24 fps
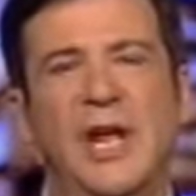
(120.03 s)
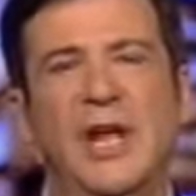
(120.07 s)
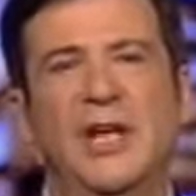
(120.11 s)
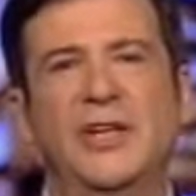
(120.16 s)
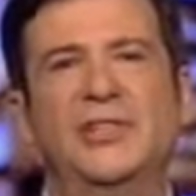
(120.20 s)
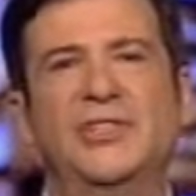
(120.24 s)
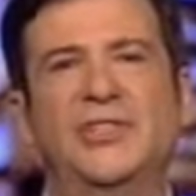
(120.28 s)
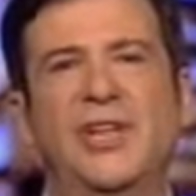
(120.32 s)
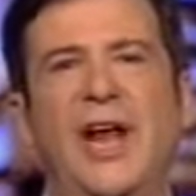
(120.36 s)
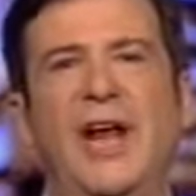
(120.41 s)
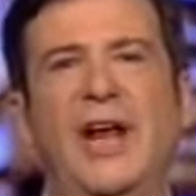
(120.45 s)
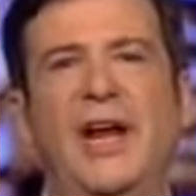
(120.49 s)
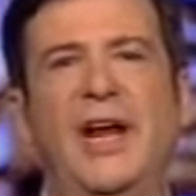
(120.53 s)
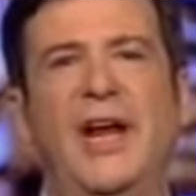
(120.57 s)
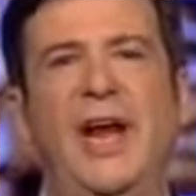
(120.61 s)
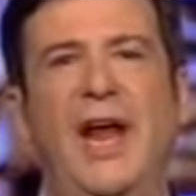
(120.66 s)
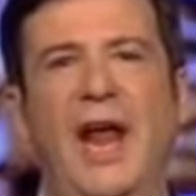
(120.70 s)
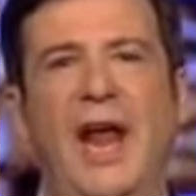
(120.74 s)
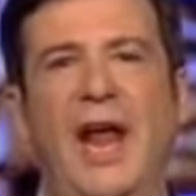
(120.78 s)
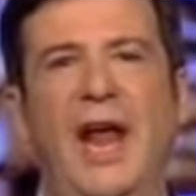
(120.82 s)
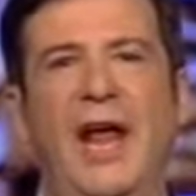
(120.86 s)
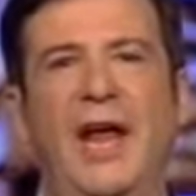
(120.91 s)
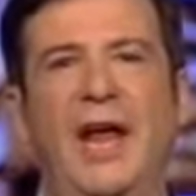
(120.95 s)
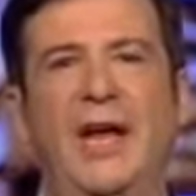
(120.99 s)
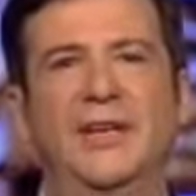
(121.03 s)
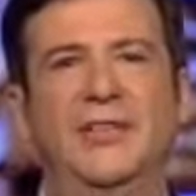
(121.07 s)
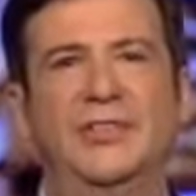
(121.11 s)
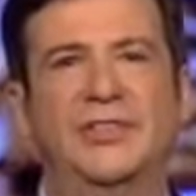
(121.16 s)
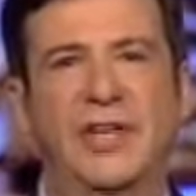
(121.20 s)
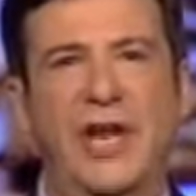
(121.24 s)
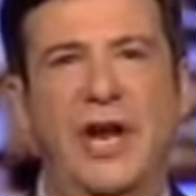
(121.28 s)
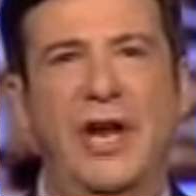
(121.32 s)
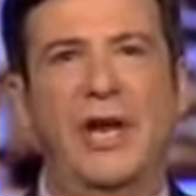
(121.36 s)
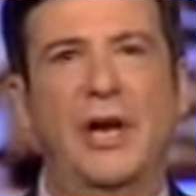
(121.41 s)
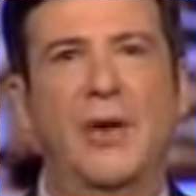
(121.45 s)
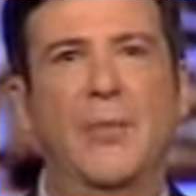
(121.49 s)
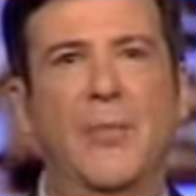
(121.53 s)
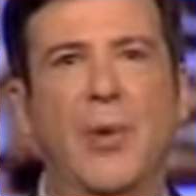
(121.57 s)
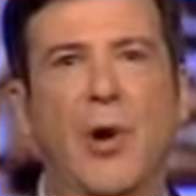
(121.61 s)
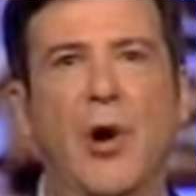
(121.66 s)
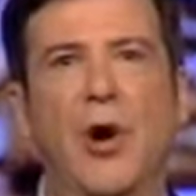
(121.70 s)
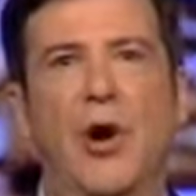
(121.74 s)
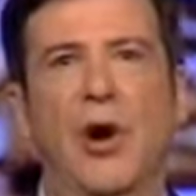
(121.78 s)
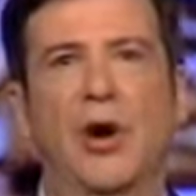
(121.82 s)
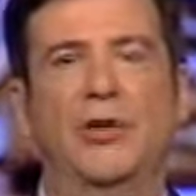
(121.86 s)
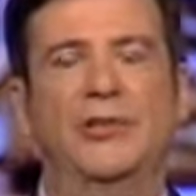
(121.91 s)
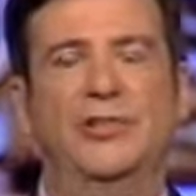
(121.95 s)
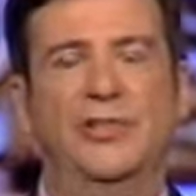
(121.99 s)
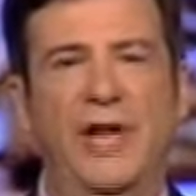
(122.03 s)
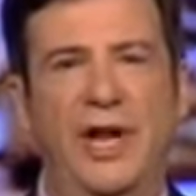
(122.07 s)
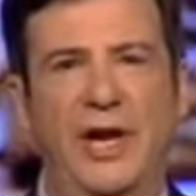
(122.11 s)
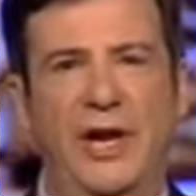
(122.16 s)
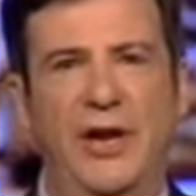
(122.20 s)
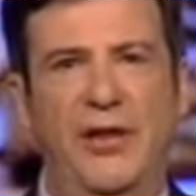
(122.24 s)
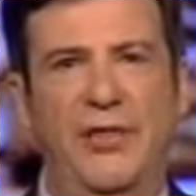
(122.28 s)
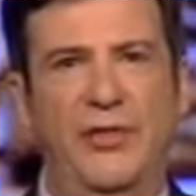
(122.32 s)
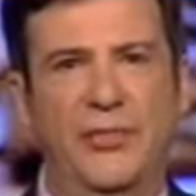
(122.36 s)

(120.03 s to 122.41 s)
setting a bar, setting a